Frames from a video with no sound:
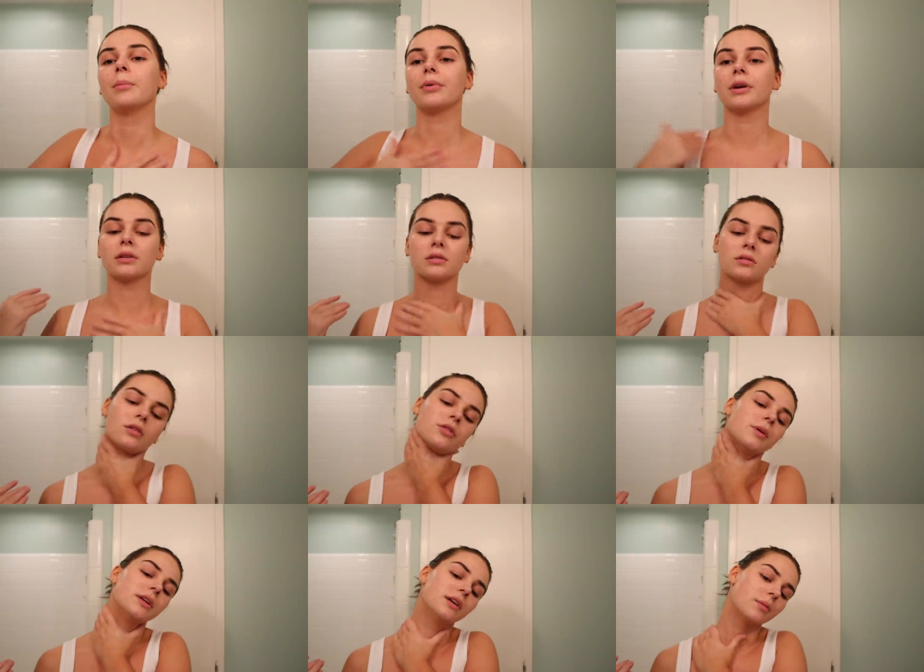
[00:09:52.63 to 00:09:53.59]
I bring this all
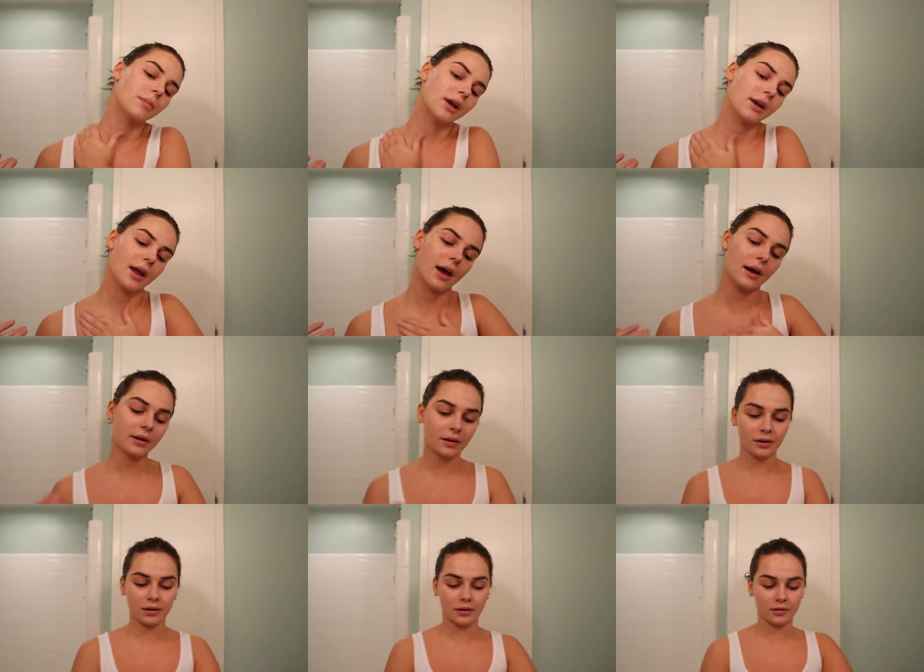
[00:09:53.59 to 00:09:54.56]
the way down my
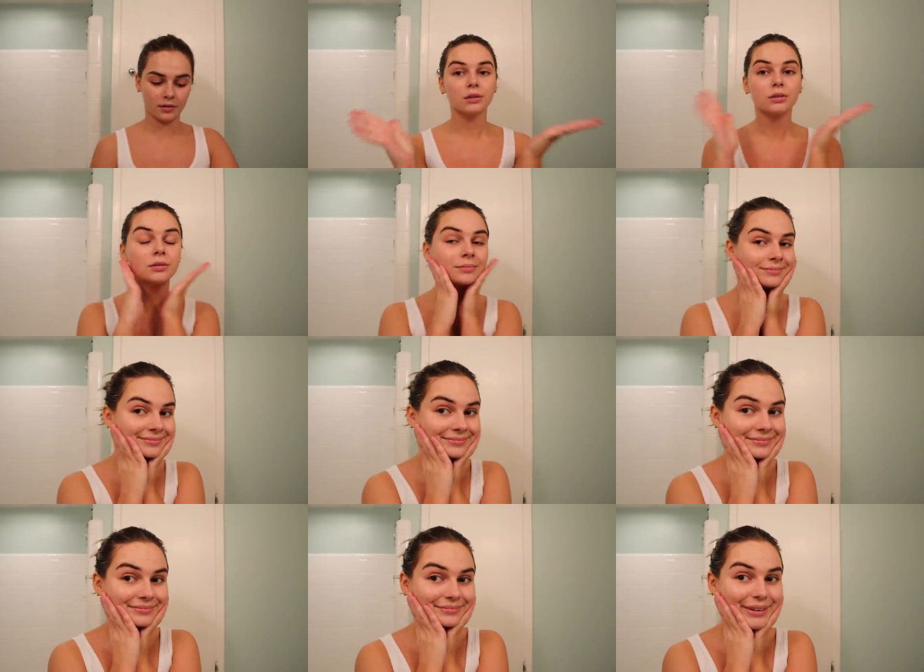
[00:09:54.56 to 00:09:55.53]
neck.
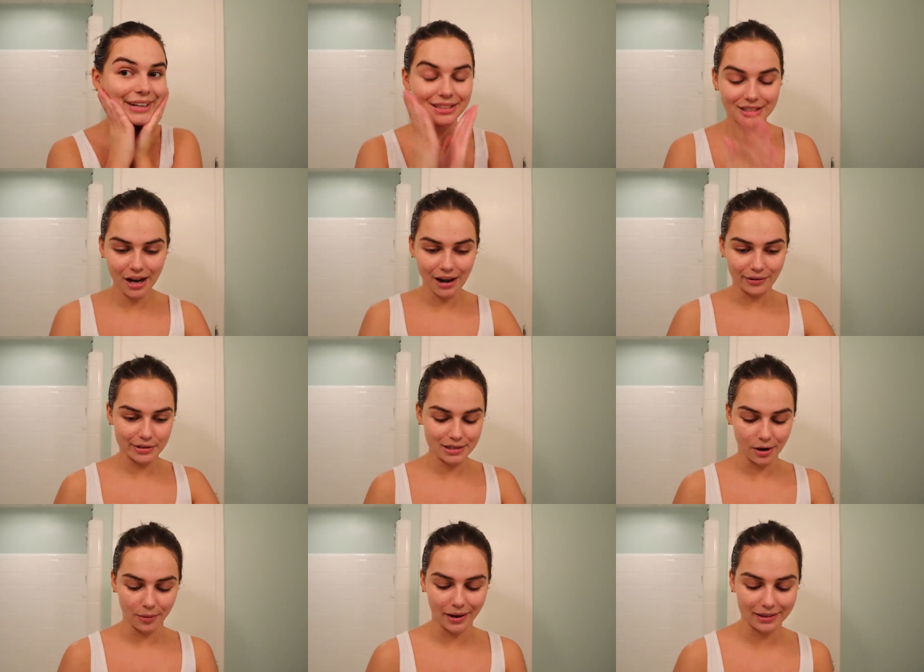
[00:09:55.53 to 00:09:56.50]
We're good to go.
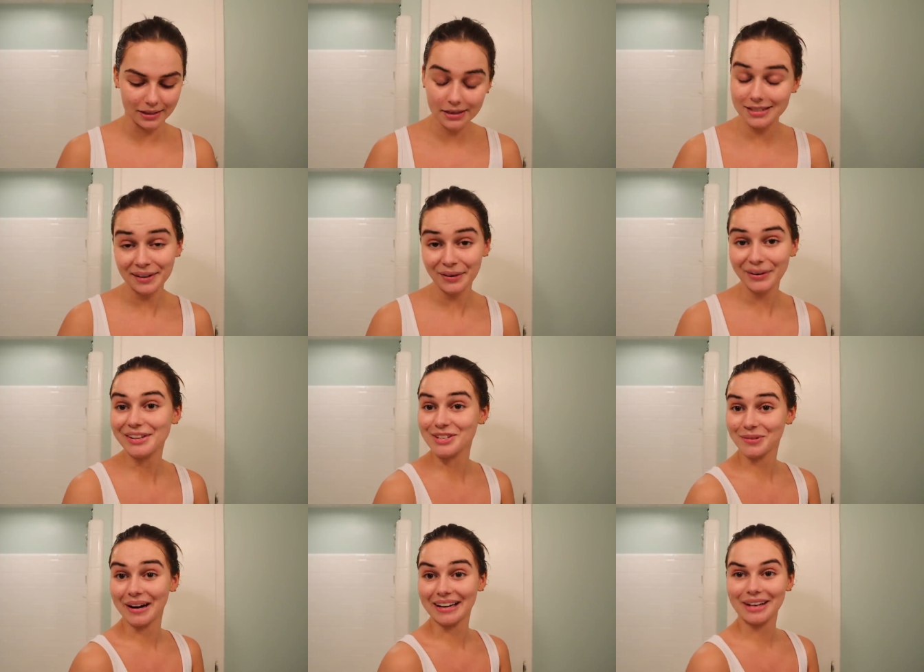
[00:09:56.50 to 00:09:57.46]
So I think dinner
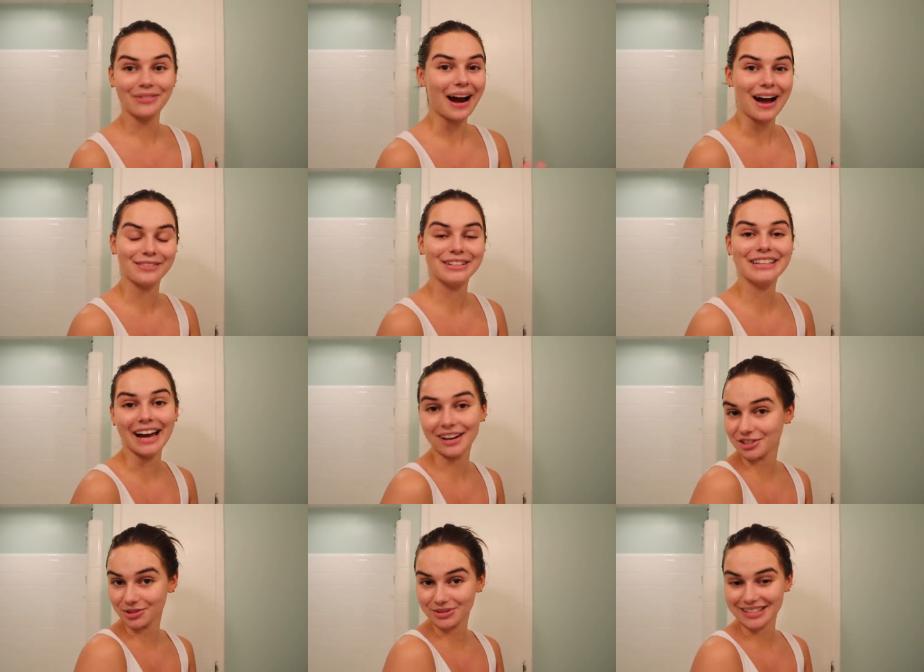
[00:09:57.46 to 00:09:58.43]
is ready. We're having
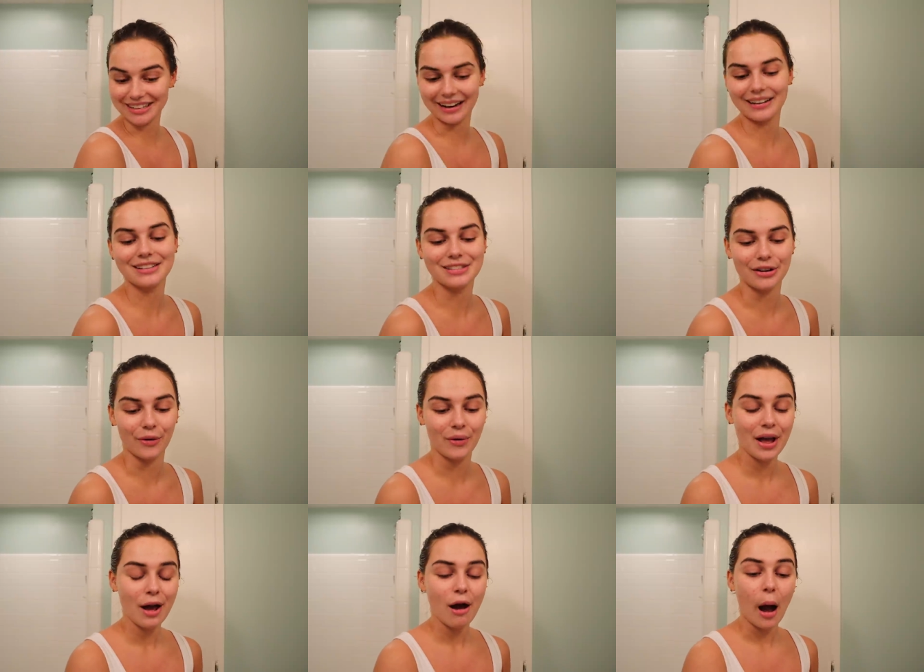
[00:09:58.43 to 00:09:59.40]
nachos tonight, so
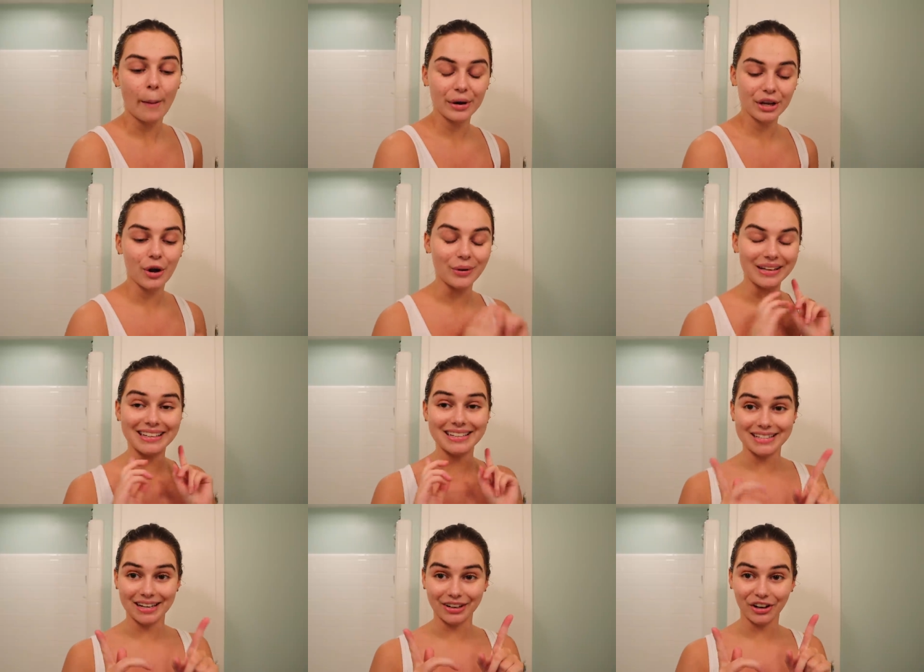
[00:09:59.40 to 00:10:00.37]
I'm gonna go
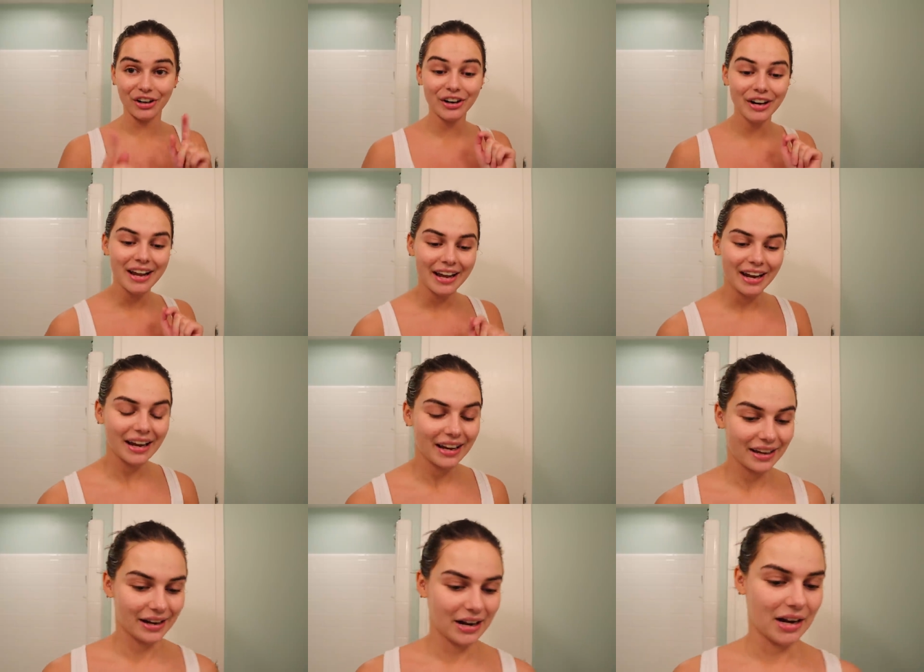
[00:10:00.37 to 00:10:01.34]
eat dinner,
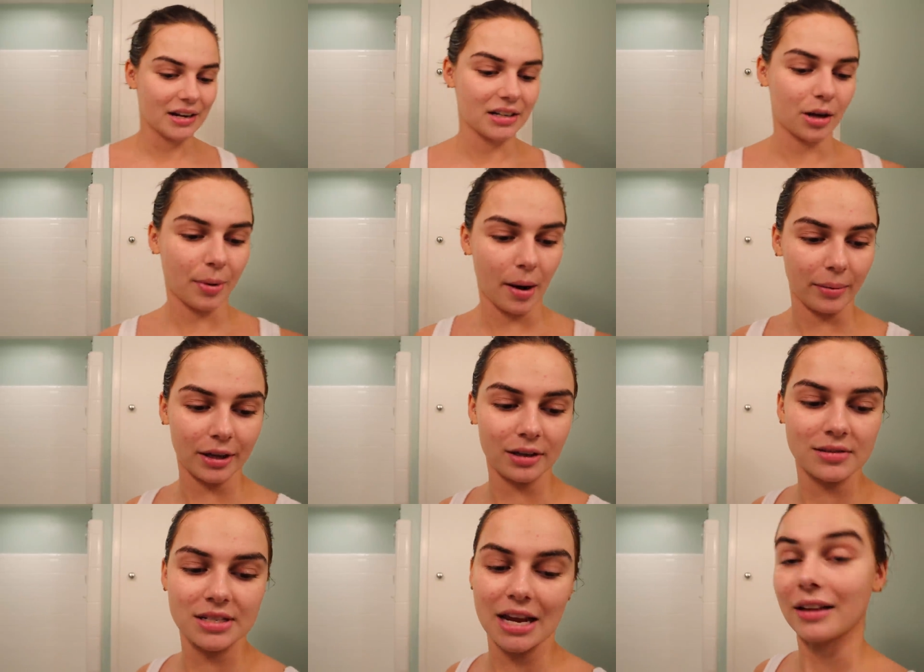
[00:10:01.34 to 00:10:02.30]
and I'll
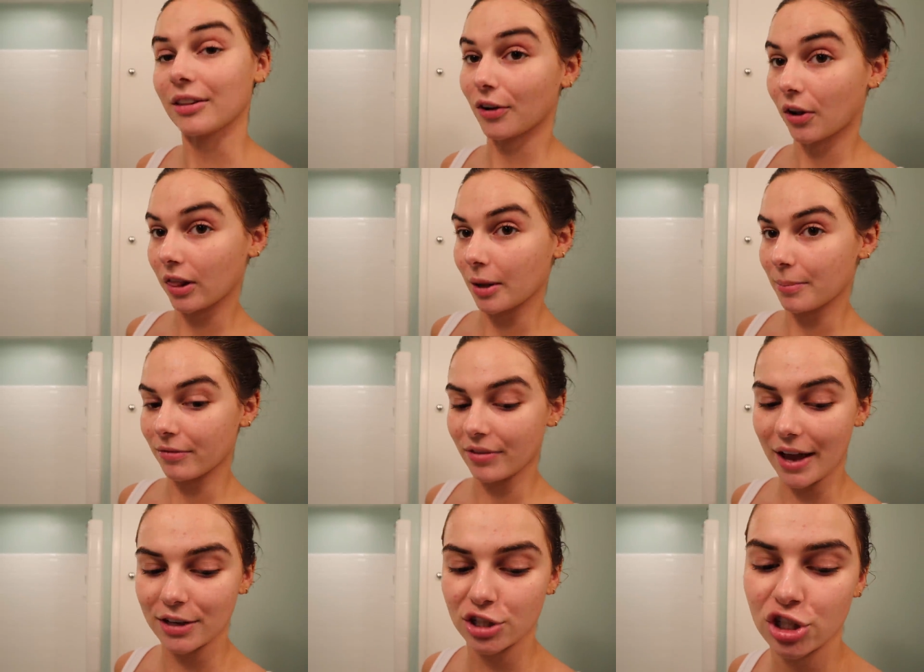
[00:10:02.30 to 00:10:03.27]
probably take a little clip of
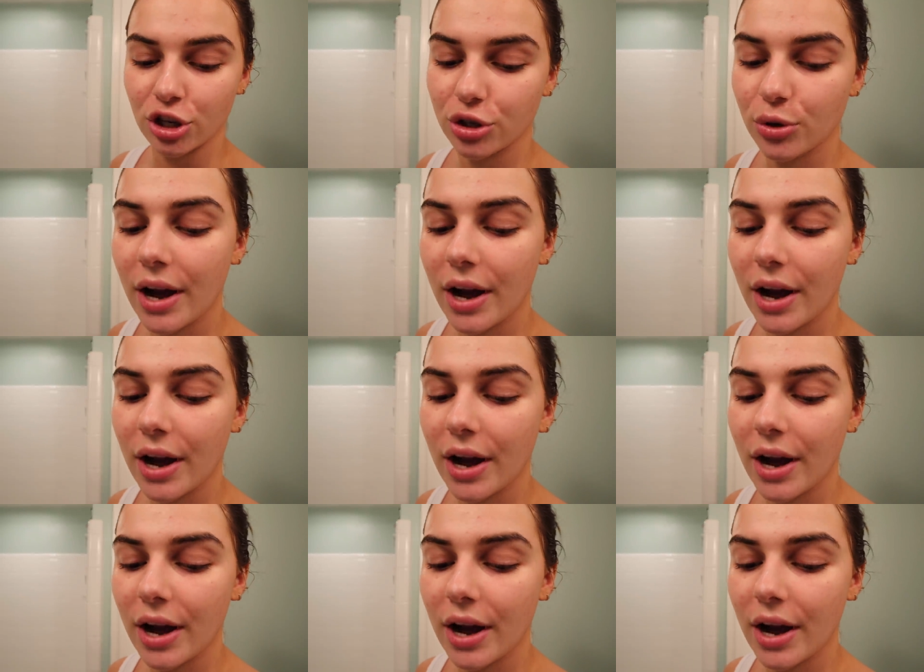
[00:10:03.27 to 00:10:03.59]
that to show you